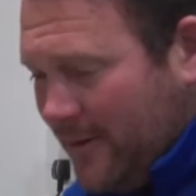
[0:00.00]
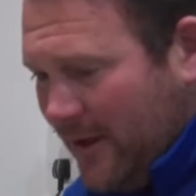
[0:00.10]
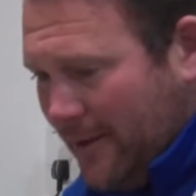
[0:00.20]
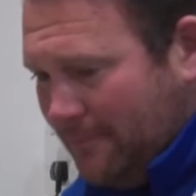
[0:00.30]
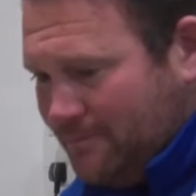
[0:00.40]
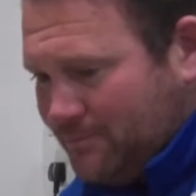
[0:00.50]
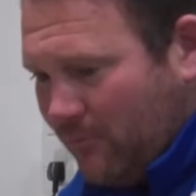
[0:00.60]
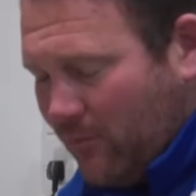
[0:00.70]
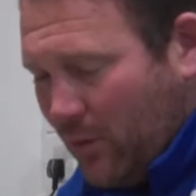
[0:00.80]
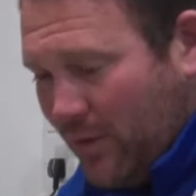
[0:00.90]

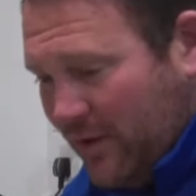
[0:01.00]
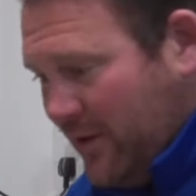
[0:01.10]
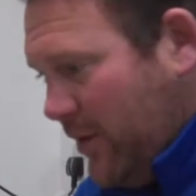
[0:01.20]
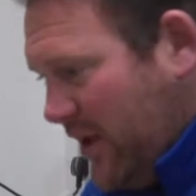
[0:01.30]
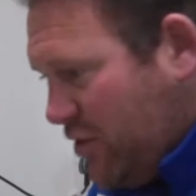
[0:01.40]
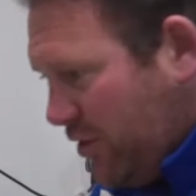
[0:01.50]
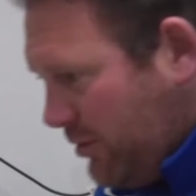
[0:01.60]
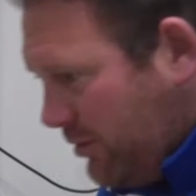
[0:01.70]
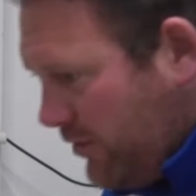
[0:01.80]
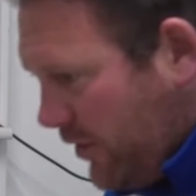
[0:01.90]
It's
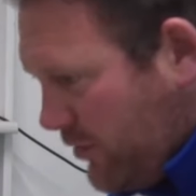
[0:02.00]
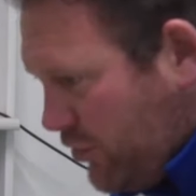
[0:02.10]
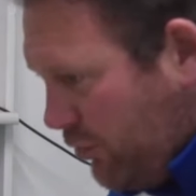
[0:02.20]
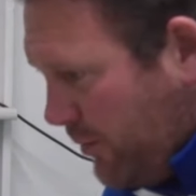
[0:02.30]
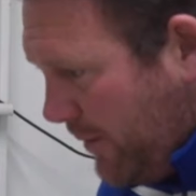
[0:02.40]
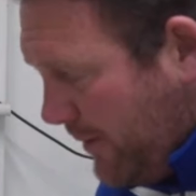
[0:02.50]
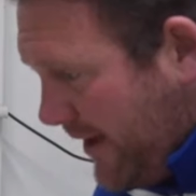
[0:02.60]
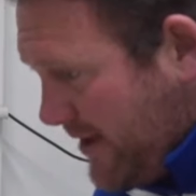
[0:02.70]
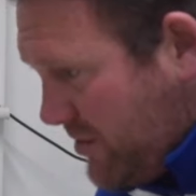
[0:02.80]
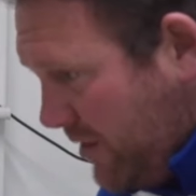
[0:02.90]
a group of
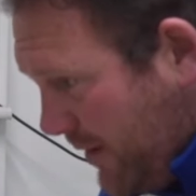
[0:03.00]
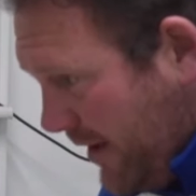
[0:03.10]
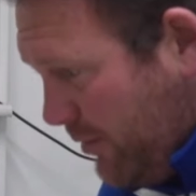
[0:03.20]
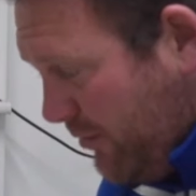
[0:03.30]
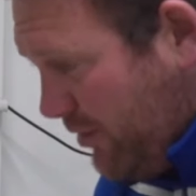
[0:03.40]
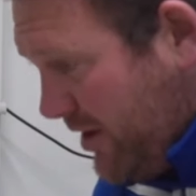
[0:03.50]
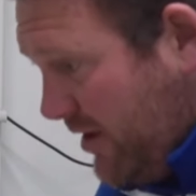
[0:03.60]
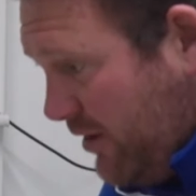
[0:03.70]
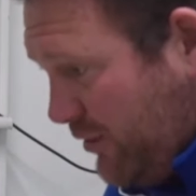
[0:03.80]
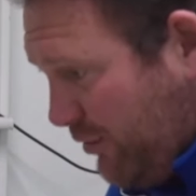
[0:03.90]
players that are playing with
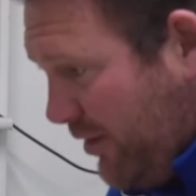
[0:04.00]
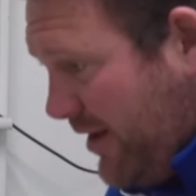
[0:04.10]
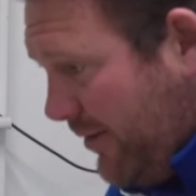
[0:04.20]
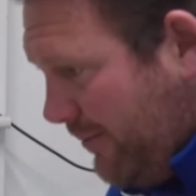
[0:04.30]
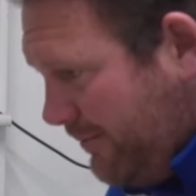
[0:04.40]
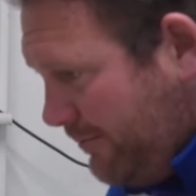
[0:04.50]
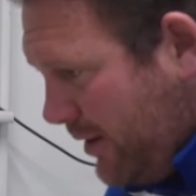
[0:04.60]
ridiculous freedom.